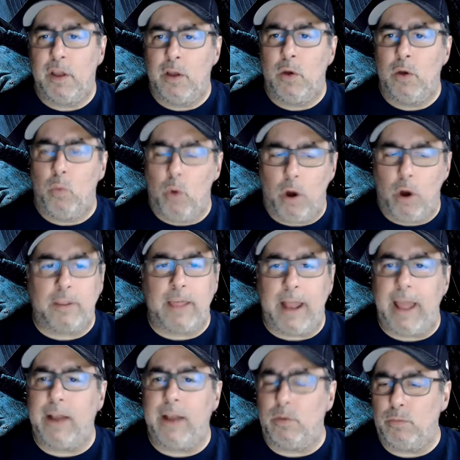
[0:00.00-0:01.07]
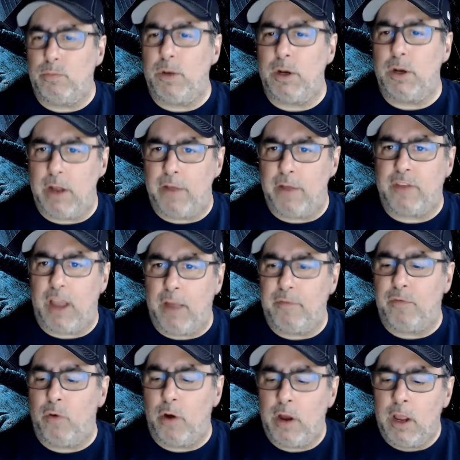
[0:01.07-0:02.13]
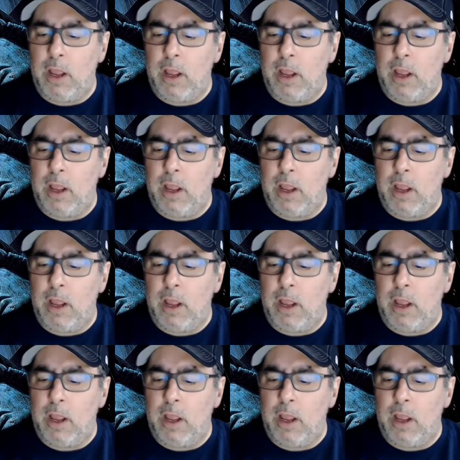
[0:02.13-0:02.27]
work that we don't have time for.